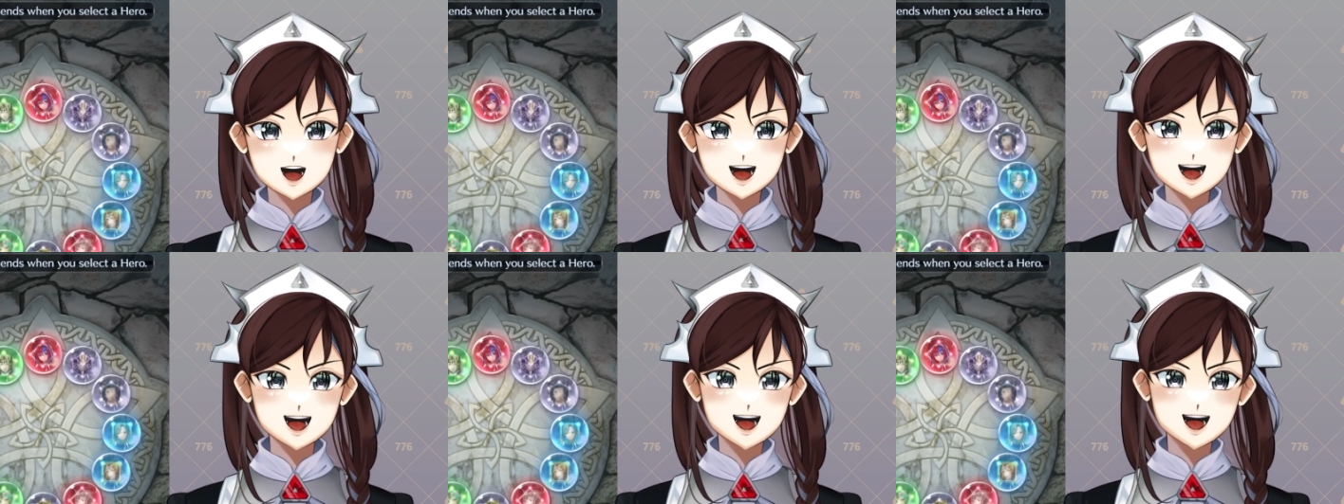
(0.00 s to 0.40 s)

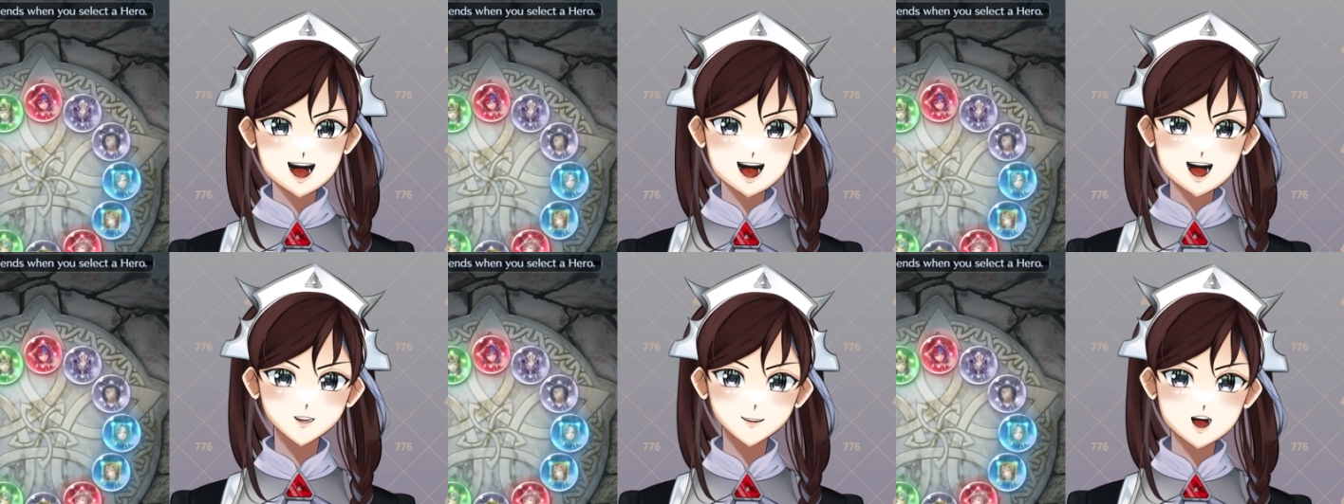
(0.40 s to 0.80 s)
And
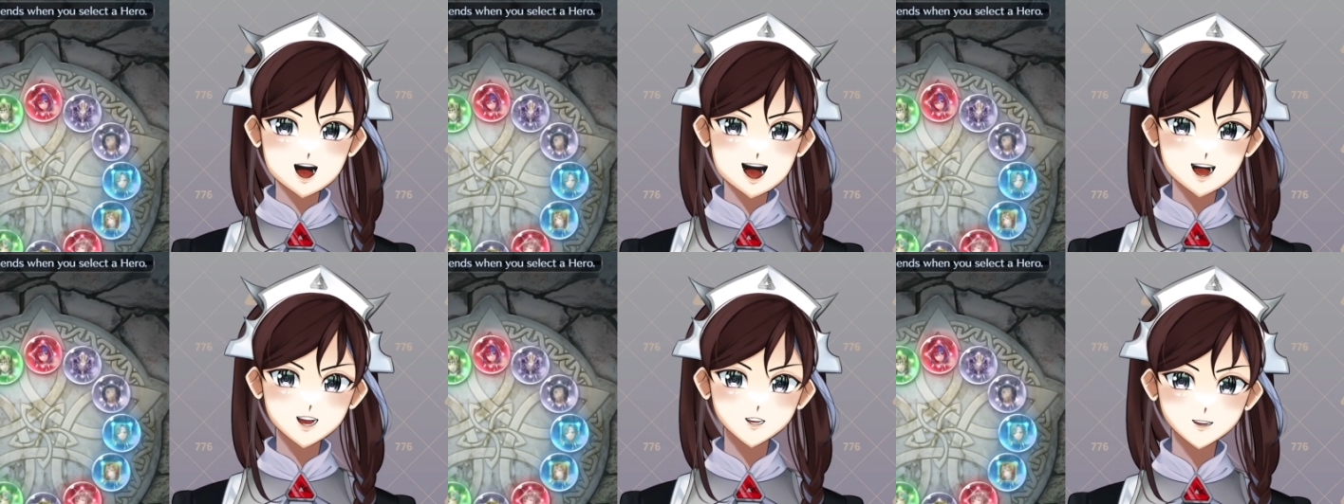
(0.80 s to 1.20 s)
likewise,
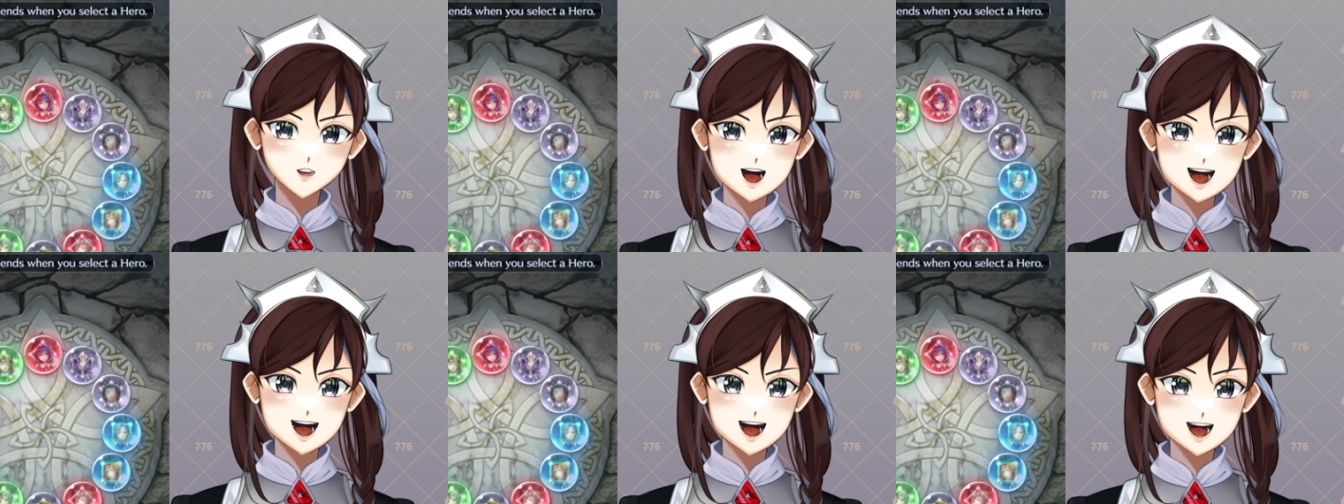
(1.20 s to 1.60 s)

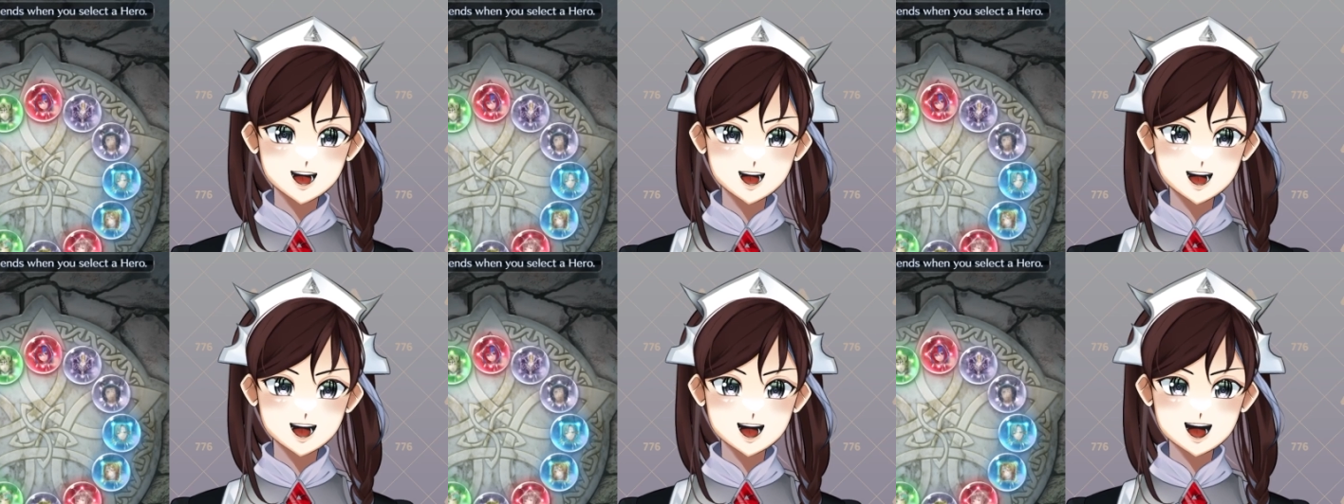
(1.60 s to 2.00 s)
green,
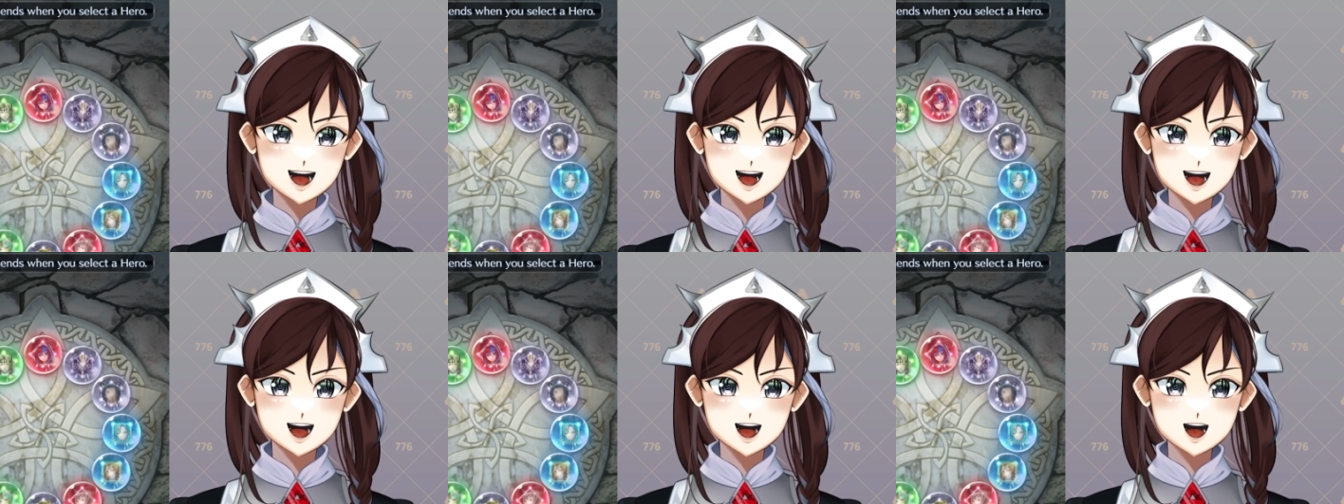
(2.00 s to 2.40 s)

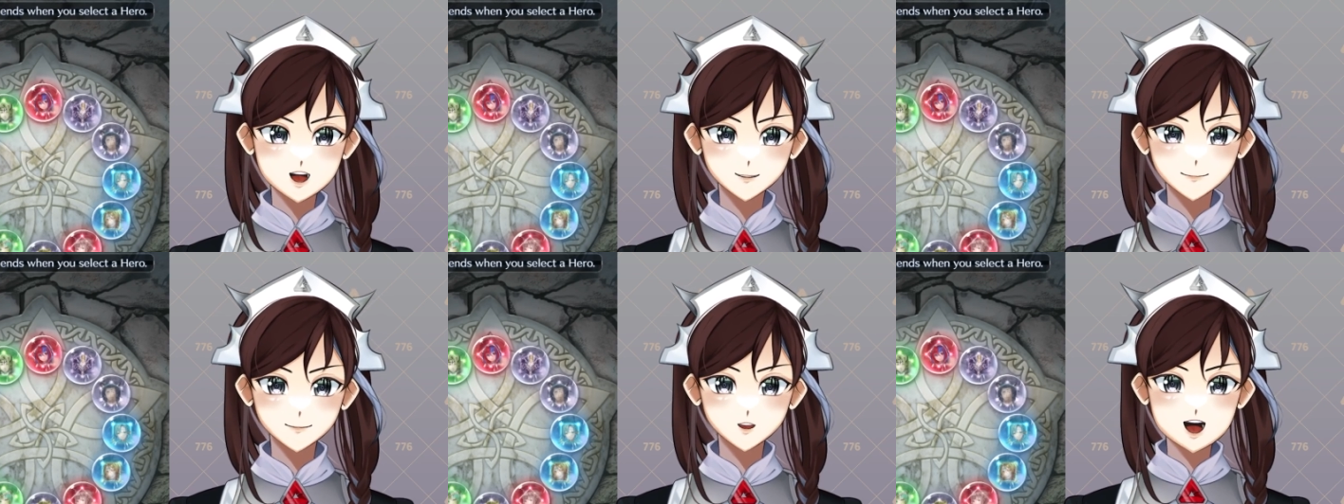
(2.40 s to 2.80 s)

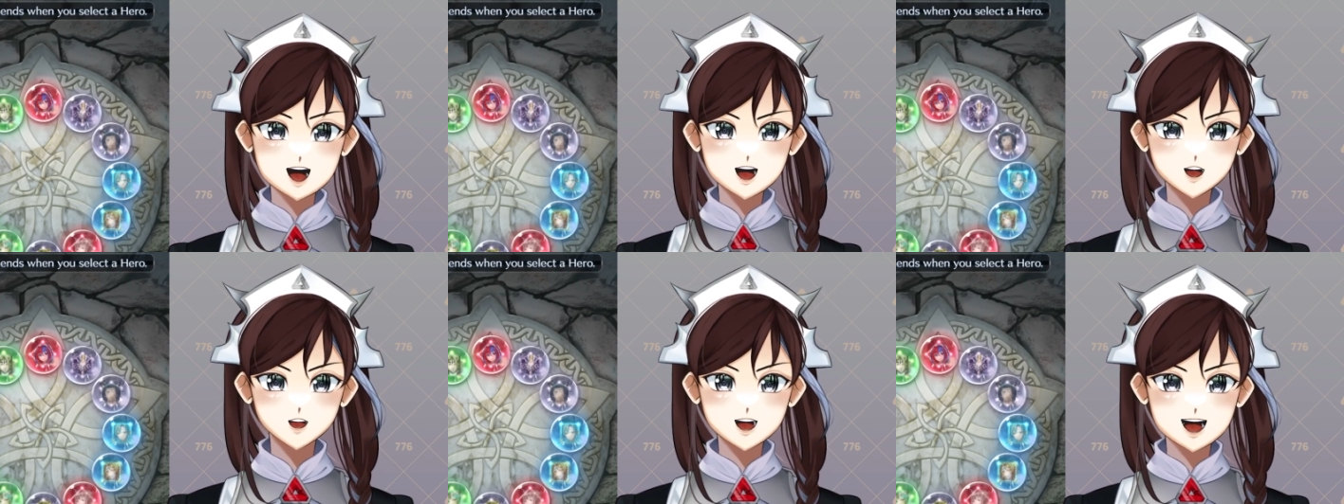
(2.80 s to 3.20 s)

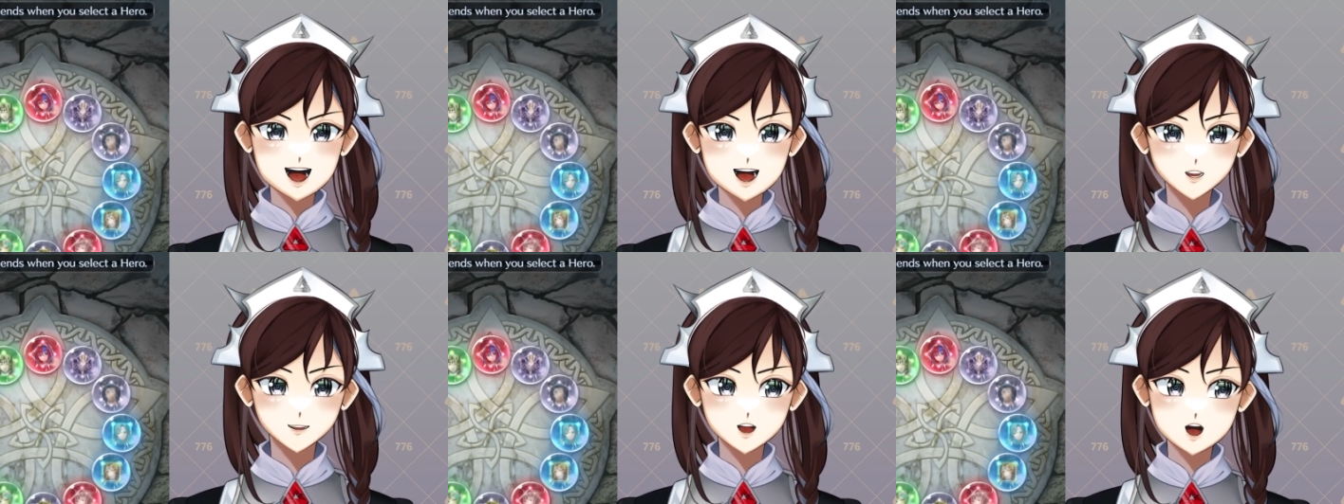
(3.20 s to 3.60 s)
Legendary Xander,
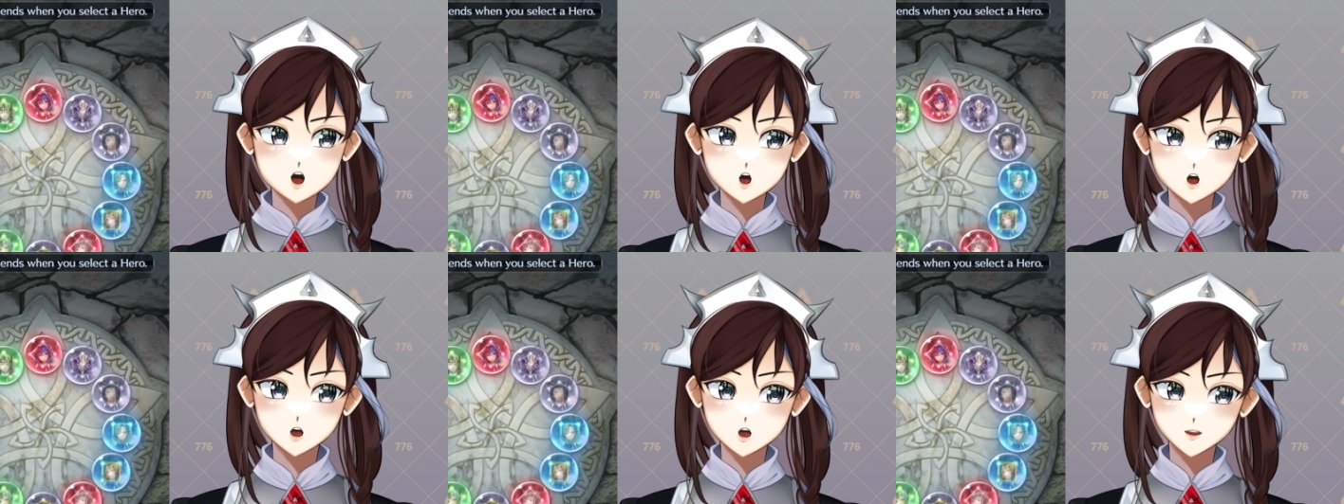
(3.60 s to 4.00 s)
we don't
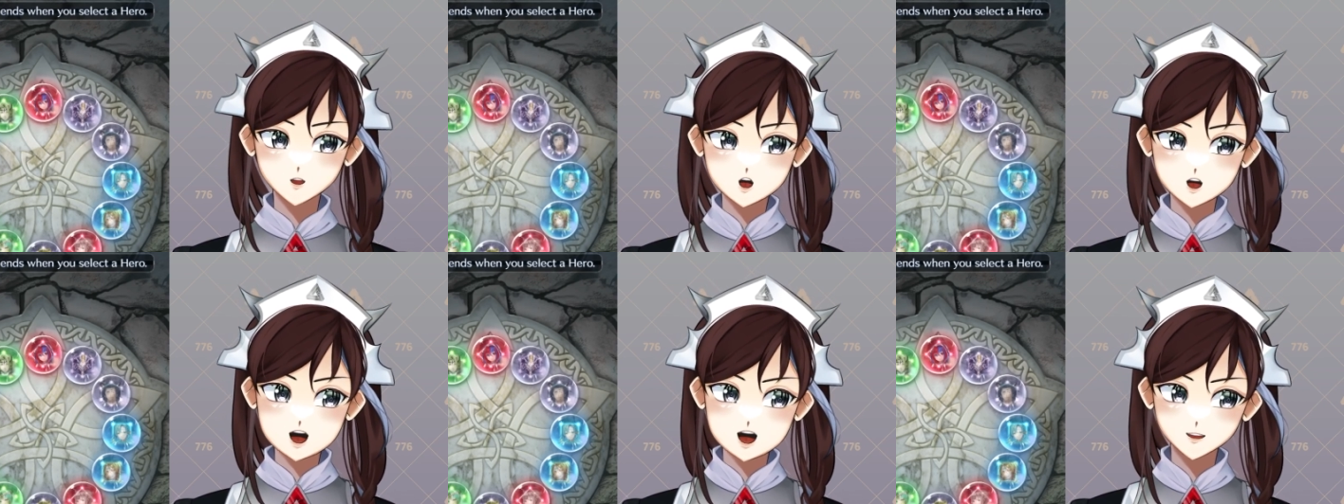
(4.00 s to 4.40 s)
talk about him.